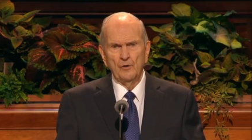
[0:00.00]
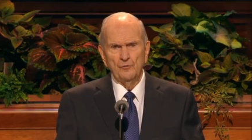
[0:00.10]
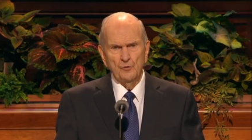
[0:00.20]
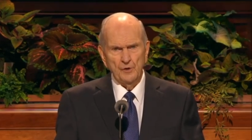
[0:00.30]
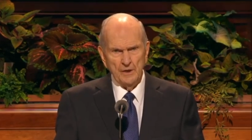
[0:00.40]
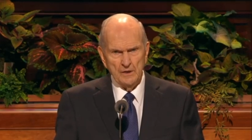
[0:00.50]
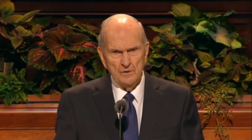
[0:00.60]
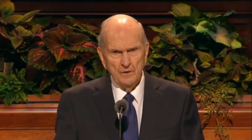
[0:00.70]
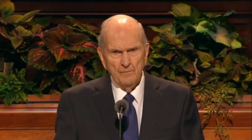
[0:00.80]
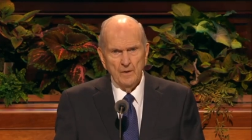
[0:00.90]
To
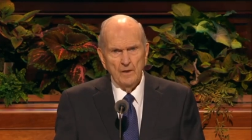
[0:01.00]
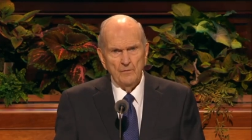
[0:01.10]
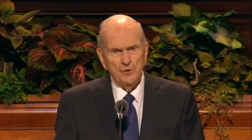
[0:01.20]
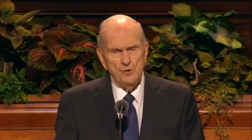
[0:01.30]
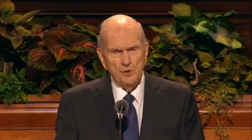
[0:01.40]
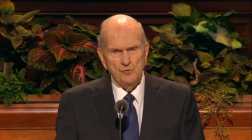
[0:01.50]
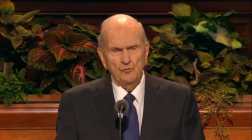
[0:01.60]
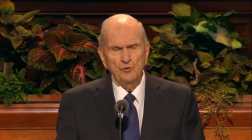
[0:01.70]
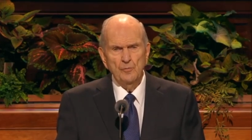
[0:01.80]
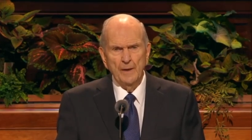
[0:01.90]
date, the
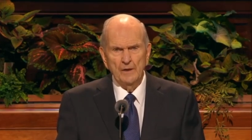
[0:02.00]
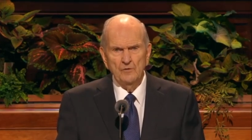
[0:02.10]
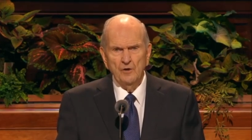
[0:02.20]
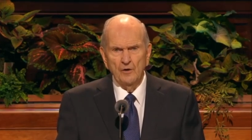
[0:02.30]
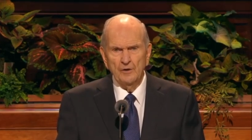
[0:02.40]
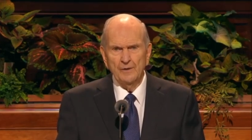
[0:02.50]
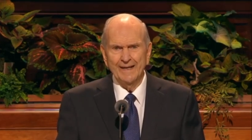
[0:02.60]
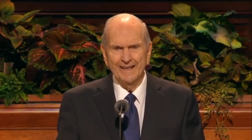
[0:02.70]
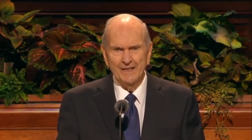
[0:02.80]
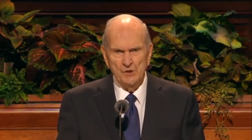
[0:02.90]
Church's humanitarian
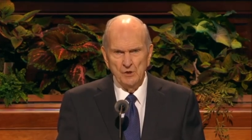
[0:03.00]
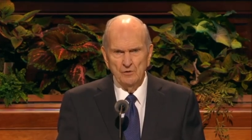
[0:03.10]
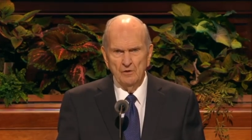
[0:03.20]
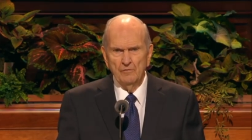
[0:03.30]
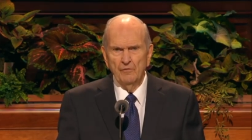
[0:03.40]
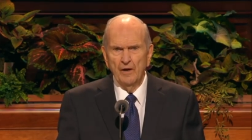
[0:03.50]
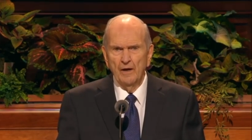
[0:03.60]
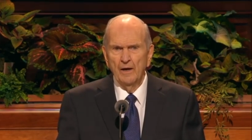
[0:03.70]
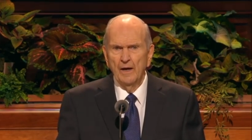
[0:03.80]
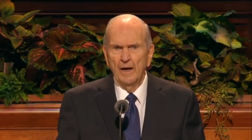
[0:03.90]
initiative
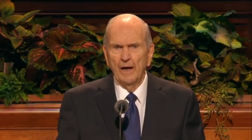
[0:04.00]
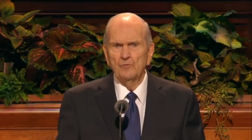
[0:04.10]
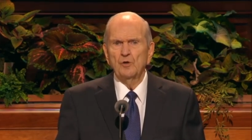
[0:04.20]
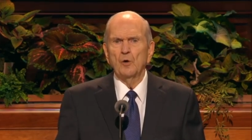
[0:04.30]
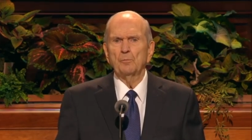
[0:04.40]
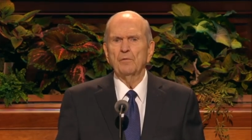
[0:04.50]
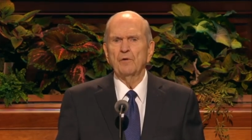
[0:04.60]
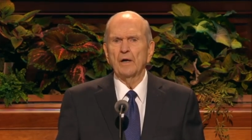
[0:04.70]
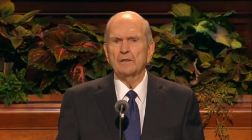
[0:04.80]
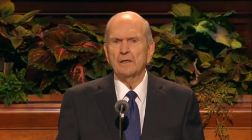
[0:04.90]
has helped
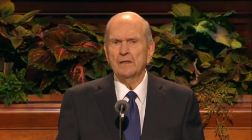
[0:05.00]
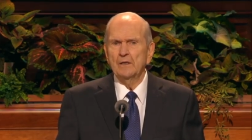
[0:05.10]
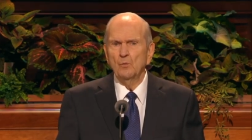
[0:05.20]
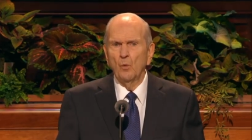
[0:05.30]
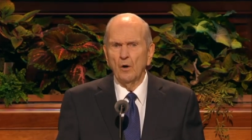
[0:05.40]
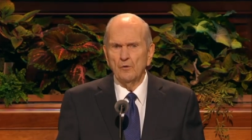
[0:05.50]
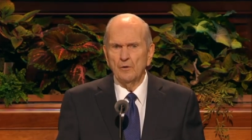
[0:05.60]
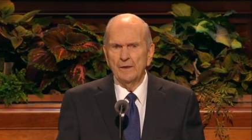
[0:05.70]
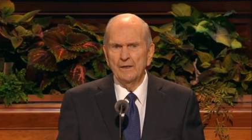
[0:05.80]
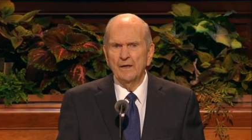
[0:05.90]
provide clean
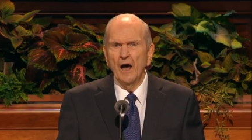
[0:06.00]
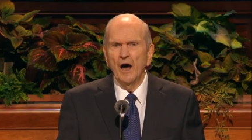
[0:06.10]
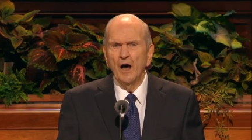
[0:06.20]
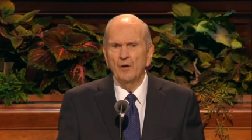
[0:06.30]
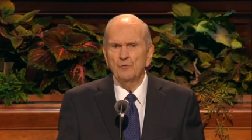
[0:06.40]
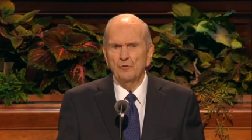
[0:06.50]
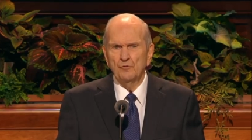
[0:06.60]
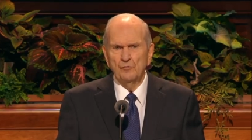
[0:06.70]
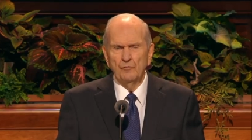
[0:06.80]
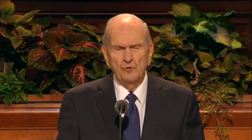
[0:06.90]
water in
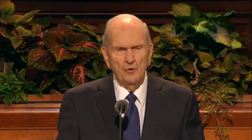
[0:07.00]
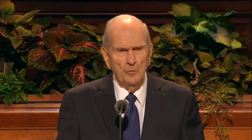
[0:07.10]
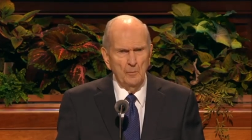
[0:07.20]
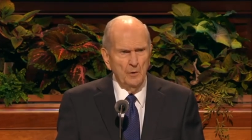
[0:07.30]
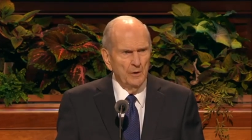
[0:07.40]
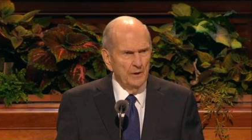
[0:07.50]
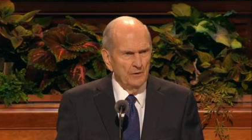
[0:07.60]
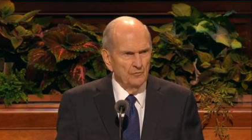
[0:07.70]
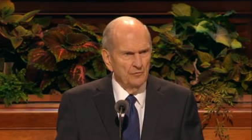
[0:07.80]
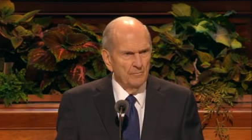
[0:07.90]
hundreds of
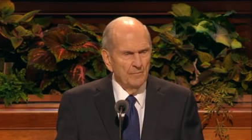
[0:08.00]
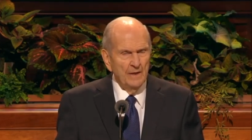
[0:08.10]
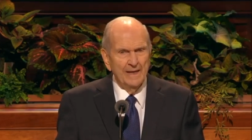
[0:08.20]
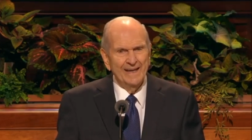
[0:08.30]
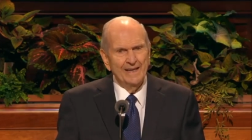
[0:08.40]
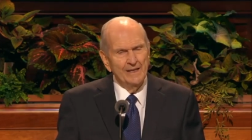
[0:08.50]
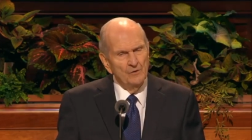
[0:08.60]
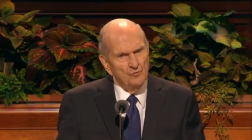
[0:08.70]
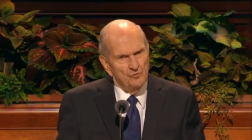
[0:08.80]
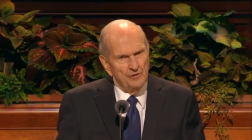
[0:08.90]
communities
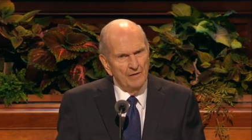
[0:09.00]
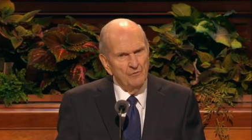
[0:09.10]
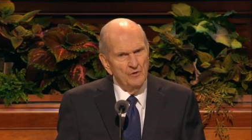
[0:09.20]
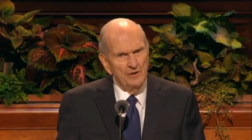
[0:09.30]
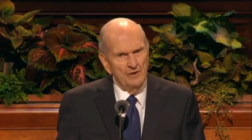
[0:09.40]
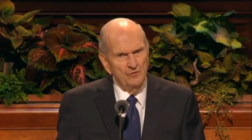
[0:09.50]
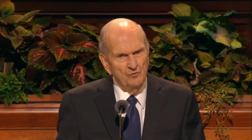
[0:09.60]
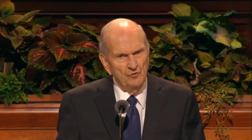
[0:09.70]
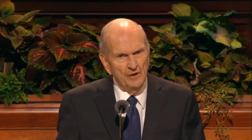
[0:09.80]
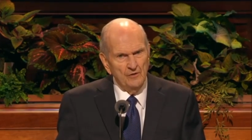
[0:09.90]
in
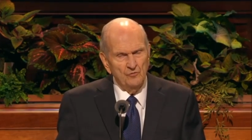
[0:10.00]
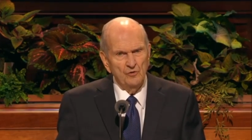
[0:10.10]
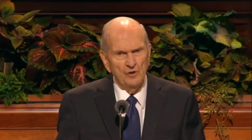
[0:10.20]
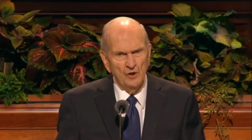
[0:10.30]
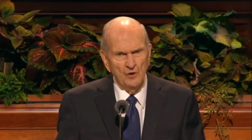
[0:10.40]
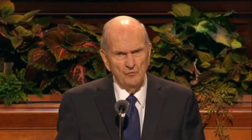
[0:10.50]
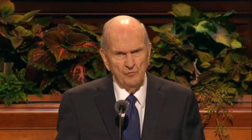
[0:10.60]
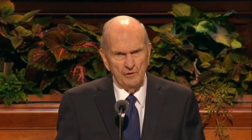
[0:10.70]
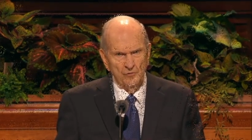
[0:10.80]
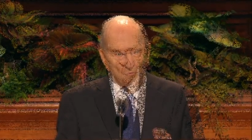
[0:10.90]
76
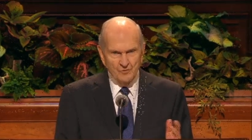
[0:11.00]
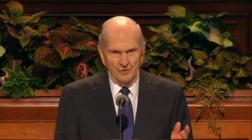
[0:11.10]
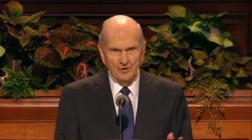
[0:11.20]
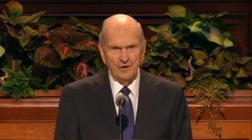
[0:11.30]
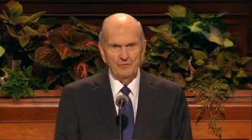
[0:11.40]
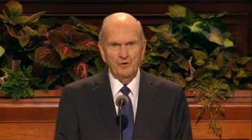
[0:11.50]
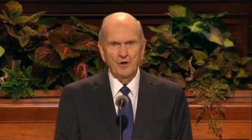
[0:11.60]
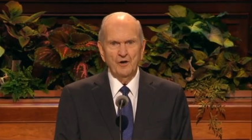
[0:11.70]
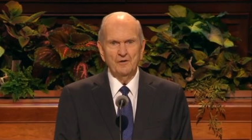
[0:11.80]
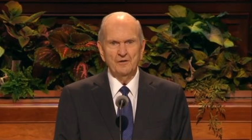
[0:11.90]
countries to love
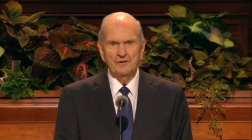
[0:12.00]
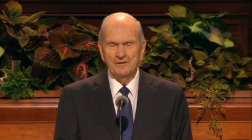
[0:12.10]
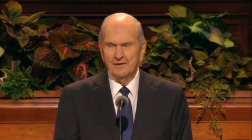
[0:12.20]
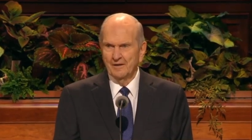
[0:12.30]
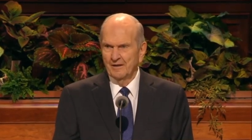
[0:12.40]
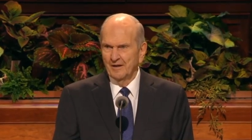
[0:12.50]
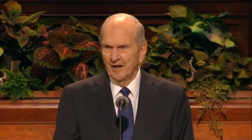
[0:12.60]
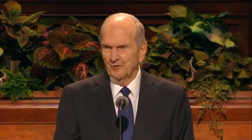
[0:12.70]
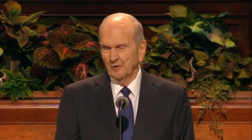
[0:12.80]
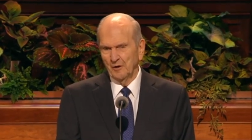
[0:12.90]
God
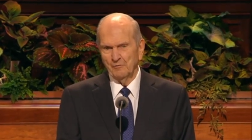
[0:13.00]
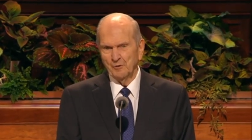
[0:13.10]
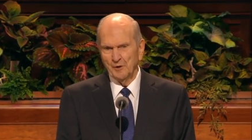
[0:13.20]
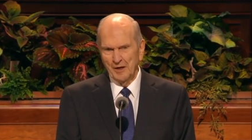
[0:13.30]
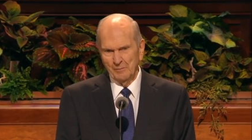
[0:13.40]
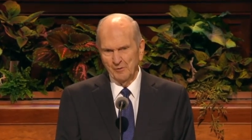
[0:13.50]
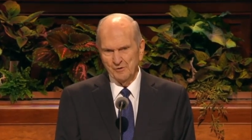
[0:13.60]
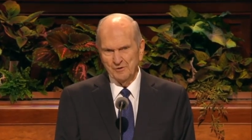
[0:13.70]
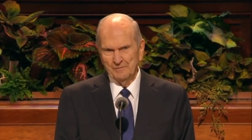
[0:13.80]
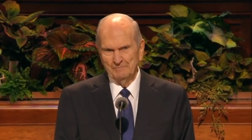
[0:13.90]
and to love your neighbors.